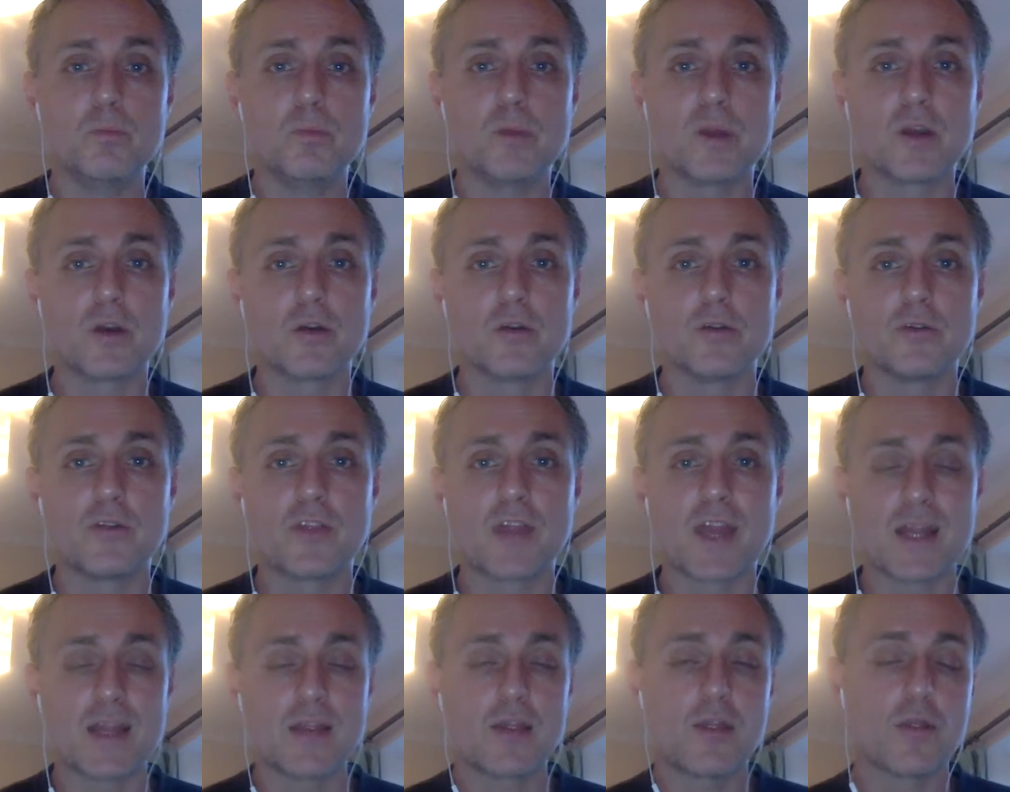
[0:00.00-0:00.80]
because
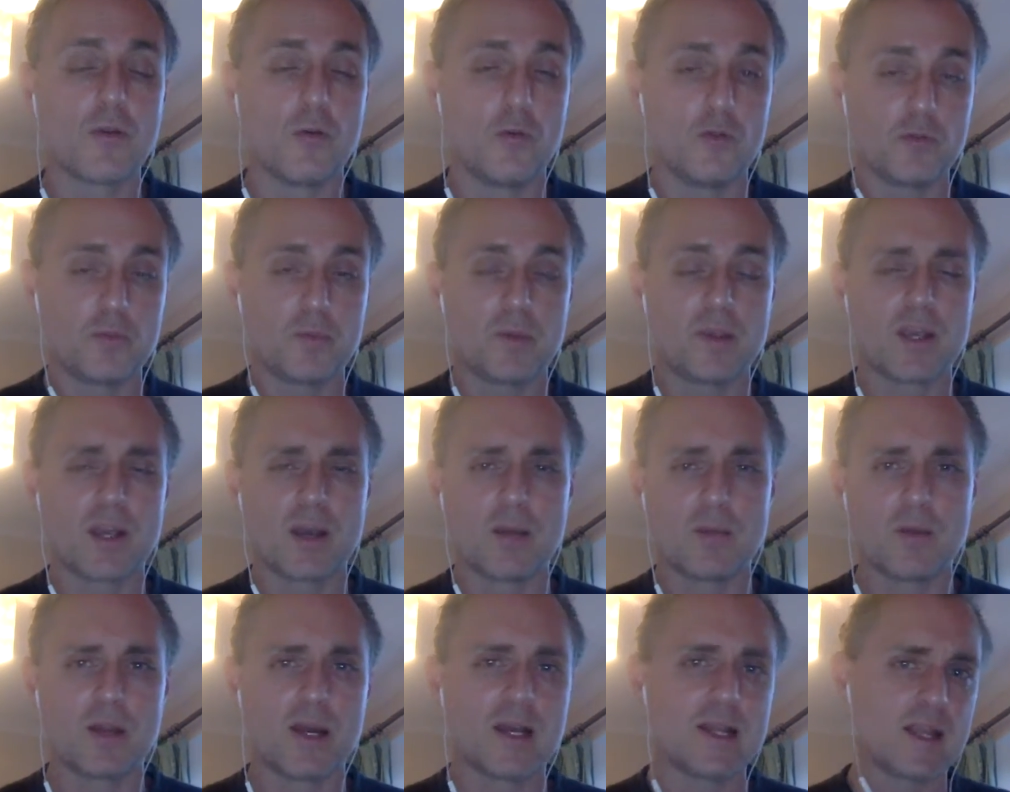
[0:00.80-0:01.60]
then thoughts
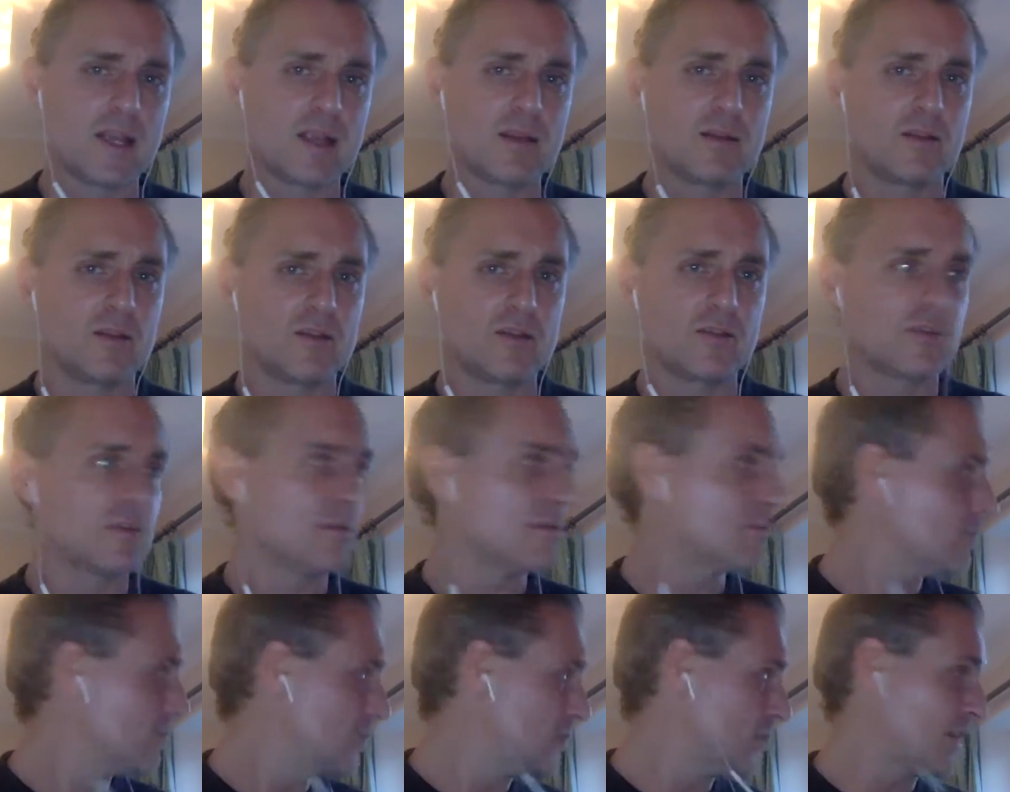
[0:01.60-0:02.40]
become like
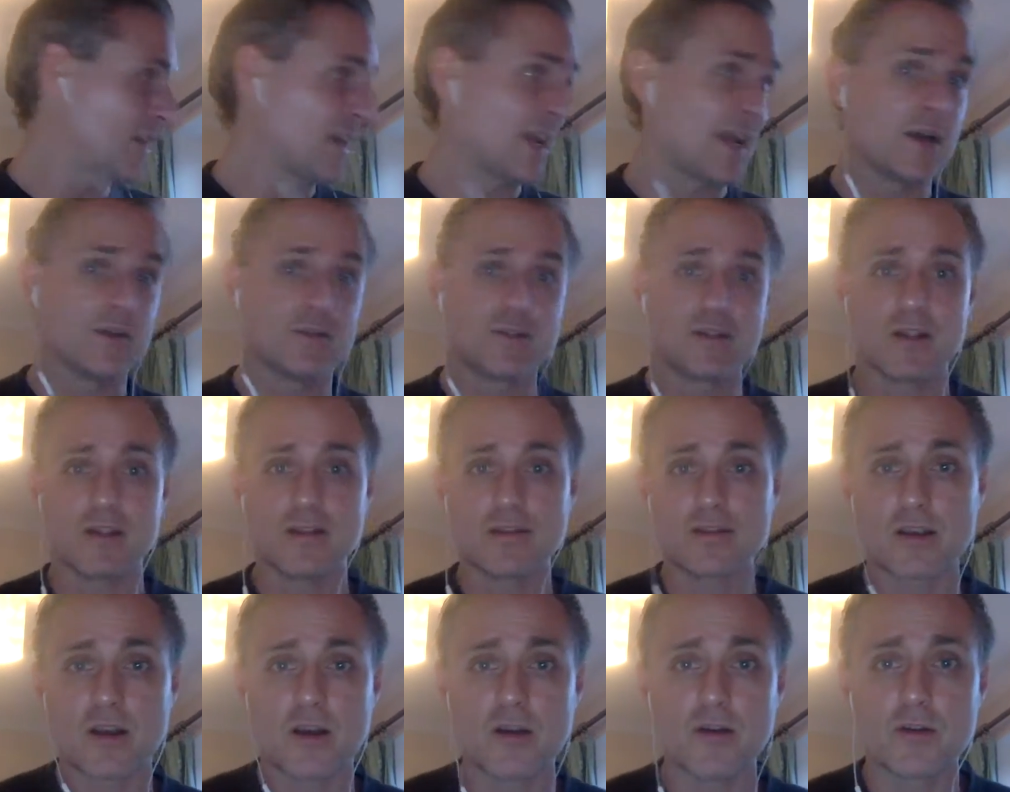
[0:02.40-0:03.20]
the clouds in the
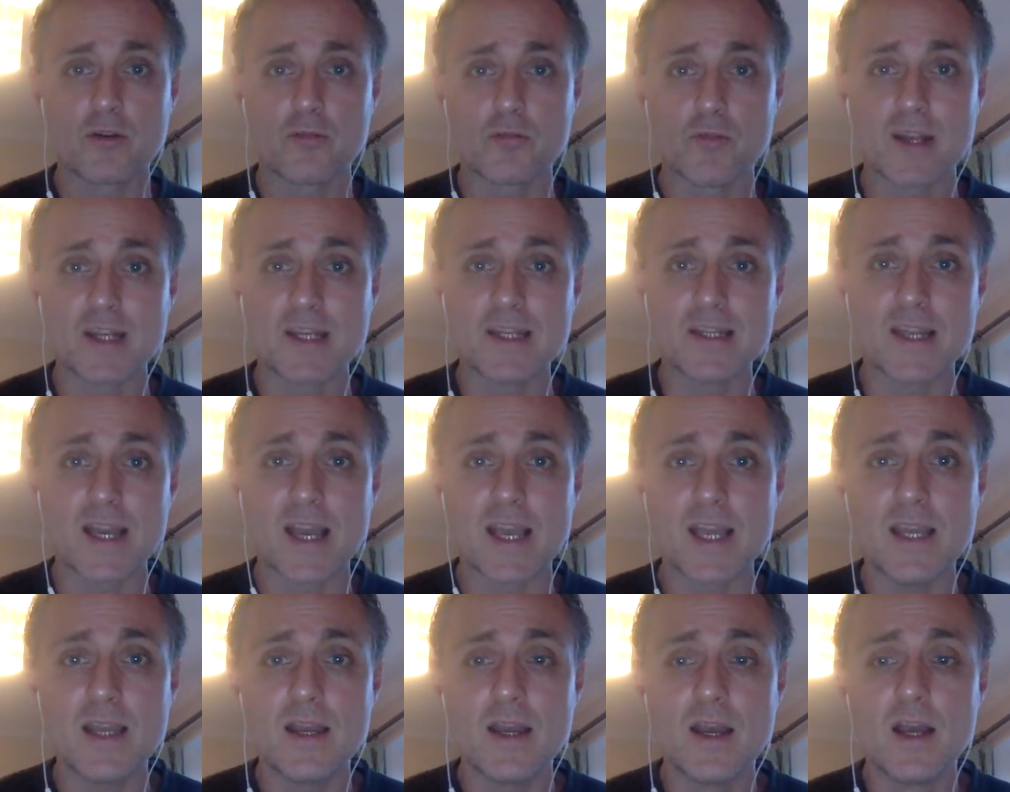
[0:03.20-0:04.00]
sky on a rainy
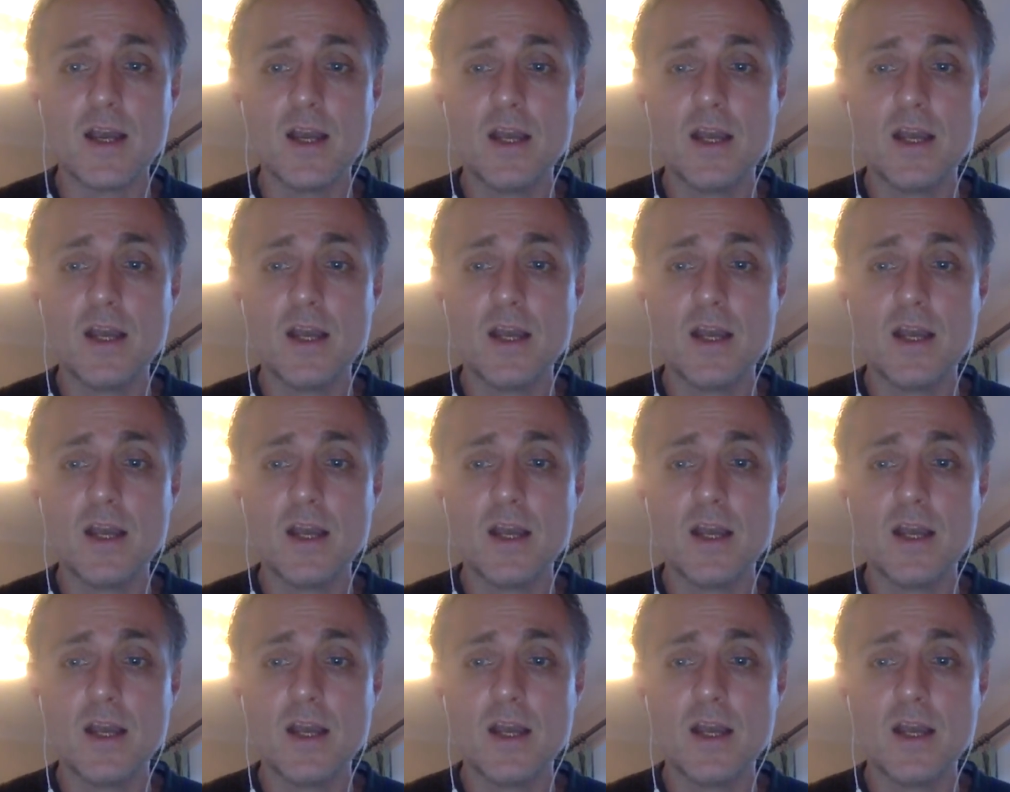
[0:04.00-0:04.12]
day.